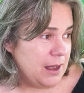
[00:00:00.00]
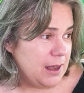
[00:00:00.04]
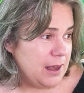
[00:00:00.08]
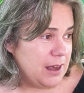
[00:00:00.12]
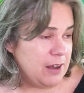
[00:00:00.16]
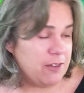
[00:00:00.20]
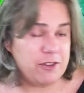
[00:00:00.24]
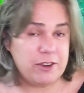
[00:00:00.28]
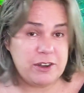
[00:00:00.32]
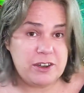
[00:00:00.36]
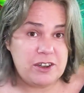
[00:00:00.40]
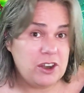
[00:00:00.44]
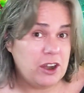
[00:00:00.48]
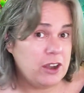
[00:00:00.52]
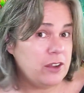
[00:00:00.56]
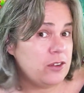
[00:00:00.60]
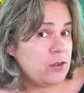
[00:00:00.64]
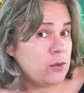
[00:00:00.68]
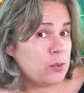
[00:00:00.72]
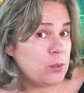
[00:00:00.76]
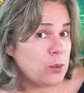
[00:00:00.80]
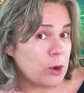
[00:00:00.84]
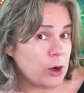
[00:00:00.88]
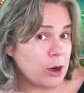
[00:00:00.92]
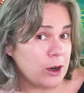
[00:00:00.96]
If it
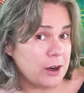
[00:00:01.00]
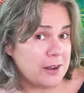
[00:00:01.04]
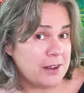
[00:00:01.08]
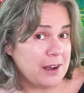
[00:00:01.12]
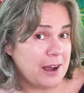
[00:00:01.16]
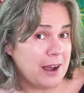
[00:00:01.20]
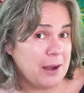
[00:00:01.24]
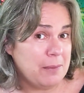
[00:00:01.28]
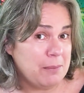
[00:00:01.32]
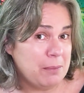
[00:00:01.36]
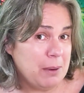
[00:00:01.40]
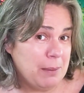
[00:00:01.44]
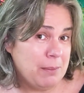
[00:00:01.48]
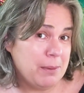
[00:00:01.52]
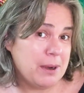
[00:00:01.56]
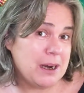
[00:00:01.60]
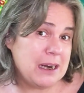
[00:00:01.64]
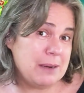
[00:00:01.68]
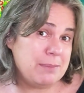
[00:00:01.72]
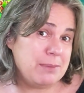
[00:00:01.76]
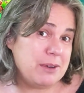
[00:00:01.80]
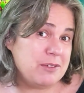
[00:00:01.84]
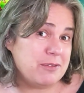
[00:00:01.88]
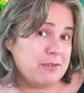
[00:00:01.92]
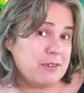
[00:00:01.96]
does work, I'm going
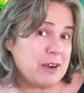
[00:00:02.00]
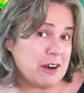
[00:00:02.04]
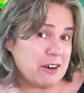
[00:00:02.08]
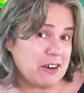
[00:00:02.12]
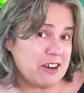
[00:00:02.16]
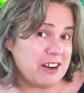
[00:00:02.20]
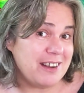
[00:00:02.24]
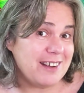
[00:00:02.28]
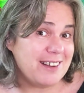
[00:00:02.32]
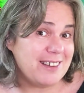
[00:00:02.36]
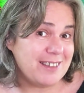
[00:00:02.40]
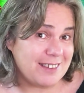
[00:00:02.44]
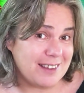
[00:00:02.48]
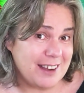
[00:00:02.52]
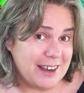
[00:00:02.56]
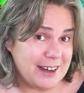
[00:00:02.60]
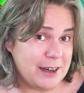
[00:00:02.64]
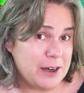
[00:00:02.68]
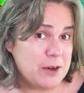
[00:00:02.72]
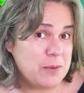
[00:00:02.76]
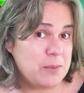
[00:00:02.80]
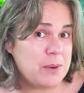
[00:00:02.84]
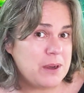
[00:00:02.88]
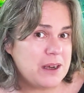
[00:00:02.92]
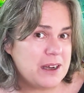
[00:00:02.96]
to be very
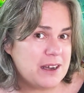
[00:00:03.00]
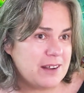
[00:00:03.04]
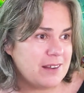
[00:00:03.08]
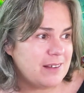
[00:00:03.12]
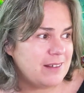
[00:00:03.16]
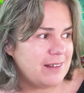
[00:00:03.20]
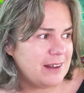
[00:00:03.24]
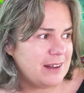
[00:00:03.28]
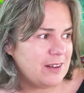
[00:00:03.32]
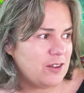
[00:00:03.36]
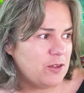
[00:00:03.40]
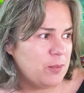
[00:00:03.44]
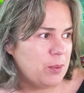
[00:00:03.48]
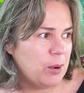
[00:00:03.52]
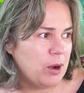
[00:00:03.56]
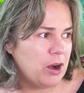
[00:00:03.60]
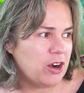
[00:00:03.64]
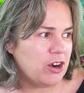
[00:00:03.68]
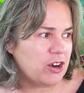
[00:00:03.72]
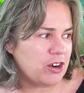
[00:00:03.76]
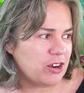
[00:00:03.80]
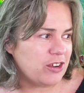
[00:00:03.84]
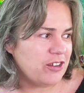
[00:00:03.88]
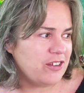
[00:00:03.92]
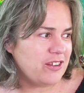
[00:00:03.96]
excited because it's
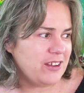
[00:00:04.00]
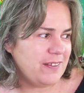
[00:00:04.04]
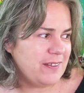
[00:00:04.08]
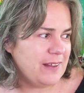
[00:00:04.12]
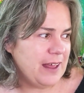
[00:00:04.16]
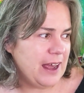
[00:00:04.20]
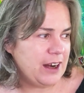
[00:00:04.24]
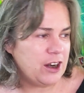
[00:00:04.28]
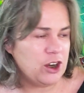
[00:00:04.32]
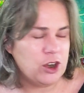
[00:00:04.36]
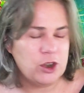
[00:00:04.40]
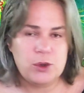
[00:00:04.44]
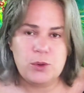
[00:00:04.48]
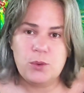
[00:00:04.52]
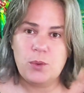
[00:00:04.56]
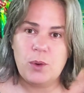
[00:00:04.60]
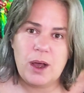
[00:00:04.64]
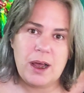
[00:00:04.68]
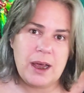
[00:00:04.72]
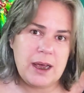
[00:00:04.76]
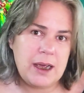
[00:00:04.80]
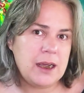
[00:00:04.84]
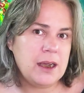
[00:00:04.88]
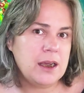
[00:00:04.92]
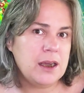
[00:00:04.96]
bonkers in that good
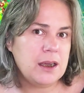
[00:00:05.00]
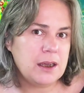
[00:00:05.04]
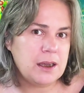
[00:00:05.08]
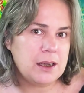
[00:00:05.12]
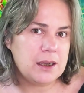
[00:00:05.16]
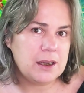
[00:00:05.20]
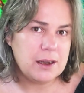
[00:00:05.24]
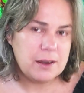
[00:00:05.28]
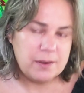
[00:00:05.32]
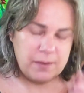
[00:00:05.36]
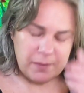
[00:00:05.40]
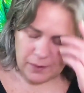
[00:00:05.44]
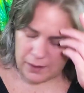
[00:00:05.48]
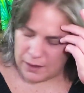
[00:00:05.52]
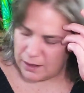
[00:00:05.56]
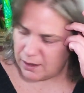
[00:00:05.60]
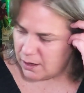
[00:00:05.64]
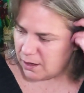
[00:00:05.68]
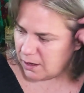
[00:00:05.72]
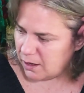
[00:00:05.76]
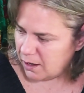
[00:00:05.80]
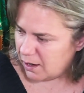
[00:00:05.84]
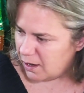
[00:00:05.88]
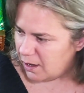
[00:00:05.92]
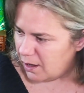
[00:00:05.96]
way.
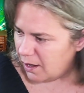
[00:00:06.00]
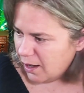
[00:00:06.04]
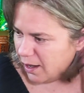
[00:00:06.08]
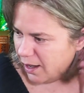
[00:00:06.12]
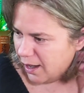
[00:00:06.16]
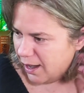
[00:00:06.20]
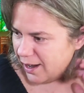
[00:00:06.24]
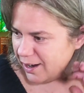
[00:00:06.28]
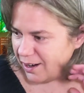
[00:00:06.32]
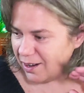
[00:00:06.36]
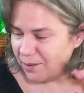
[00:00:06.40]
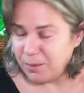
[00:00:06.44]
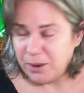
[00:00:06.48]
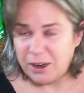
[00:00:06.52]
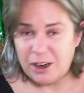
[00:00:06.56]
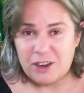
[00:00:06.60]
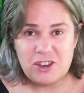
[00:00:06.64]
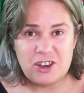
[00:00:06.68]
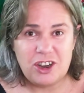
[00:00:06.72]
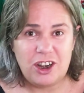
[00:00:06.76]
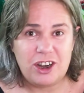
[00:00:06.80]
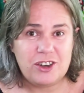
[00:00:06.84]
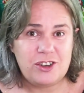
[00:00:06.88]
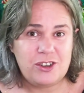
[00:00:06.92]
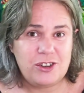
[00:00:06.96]
And I'm going to
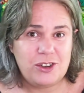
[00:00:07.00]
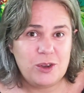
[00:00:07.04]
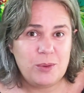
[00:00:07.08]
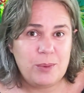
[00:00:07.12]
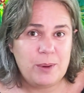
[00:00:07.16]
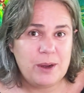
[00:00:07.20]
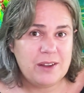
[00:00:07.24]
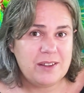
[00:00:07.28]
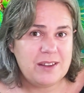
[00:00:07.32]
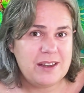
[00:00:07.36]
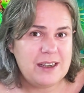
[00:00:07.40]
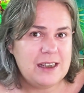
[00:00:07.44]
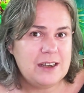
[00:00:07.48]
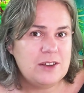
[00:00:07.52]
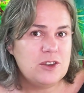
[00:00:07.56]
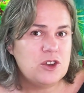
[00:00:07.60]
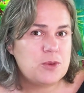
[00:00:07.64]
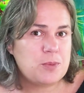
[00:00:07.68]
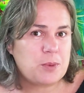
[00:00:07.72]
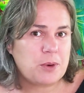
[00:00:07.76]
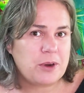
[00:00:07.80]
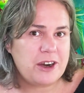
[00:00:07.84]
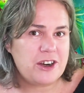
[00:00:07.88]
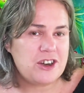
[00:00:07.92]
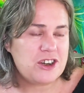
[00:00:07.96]
talk to you about the
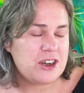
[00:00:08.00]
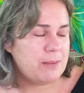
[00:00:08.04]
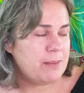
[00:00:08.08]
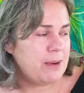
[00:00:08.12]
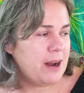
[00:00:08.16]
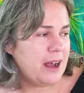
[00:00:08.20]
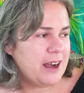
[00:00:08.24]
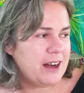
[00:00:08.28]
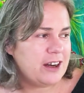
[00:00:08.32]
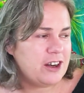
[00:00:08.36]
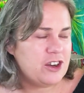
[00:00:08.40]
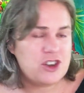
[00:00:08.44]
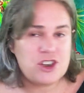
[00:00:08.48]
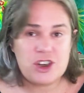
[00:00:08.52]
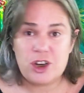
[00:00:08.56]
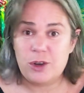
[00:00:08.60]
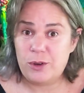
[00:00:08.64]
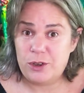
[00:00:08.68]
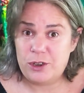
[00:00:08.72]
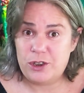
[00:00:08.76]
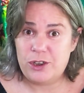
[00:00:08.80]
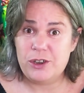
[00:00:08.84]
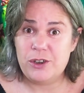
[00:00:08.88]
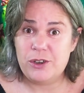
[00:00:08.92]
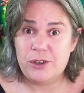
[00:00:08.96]
inspiration. I'm not going to show
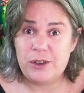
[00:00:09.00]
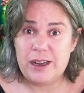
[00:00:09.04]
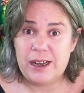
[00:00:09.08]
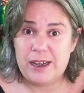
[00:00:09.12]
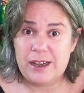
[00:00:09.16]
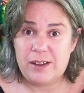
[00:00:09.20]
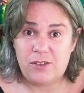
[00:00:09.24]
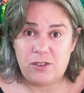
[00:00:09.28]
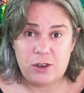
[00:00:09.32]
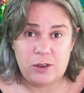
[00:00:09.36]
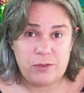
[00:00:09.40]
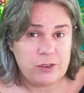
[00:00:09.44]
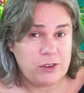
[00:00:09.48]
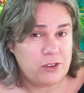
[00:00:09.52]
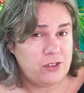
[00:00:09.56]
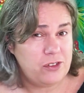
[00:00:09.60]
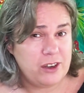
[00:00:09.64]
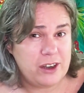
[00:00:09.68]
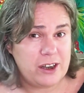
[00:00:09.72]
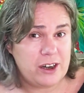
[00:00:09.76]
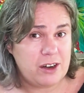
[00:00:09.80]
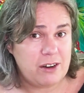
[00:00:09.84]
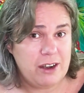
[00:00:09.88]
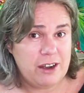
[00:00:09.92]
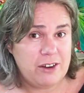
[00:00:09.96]
it to you yet. So if you're
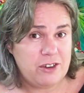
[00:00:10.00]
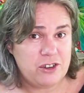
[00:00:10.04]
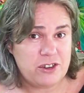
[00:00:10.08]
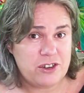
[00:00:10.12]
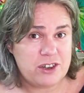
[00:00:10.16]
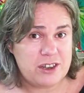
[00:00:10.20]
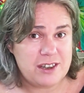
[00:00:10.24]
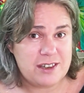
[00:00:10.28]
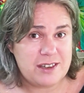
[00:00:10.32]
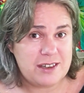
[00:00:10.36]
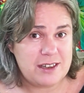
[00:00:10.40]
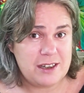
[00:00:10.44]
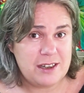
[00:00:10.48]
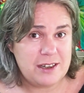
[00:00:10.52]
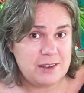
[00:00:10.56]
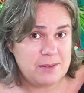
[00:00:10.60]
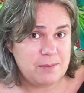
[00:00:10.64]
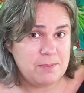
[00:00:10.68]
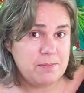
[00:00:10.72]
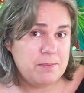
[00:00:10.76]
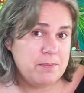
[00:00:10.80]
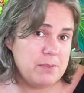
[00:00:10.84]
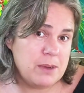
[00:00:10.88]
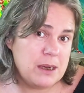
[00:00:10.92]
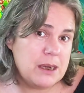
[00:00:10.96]
sticking around just to see
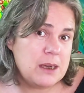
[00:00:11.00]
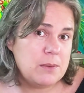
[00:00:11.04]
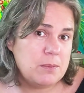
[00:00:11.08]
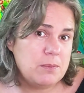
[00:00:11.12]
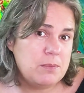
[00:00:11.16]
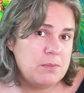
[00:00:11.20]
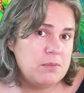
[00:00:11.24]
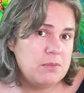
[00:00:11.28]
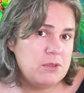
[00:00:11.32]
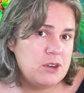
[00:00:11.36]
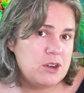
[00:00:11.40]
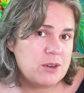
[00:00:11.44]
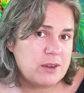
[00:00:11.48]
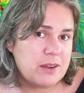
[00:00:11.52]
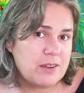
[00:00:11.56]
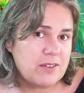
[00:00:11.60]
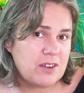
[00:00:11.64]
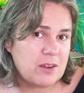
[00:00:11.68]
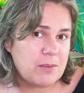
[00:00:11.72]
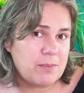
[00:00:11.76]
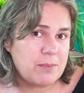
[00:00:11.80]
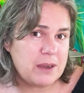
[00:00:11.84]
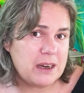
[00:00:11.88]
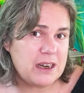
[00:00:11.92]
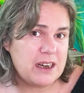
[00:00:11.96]
me doing
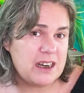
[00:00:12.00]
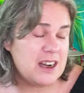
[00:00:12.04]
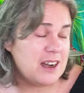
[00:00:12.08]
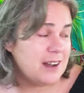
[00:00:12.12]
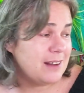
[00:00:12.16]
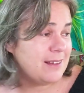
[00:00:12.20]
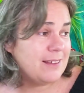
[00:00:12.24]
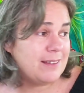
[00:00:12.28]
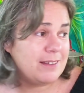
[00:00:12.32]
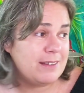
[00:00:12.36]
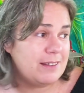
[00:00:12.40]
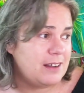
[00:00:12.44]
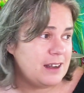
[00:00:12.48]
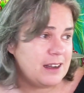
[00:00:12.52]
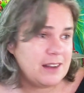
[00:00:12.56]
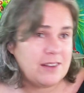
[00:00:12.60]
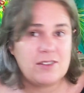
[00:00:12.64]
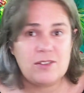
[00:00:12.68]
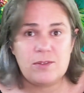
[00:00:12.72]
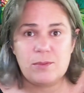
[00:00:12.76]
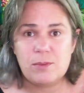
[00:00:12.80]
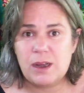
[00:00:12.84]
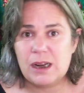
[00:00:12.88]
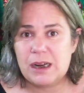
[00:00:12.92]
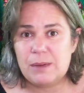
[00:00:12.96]
something nuts,
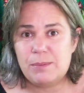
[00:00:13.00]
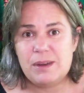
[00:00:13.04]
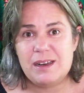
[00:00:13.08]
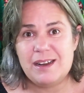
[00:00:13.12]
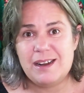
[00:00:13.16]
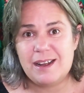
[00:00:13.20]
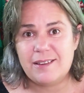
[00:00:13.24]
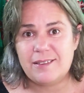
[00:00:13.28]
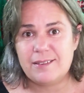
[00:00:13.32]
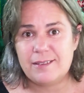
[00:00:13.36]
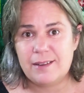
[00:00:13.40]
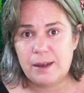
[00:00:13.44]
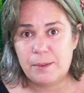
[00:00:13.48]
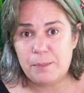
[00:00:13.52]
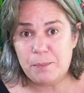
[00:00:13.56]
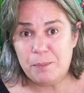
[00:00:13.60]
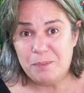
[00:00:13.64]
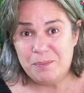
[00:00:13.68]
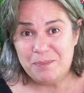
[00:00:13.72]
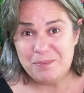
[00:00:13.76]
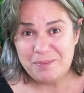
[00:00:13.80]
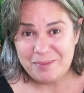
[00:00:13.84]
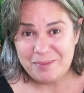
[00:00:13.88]
that's going to be next time.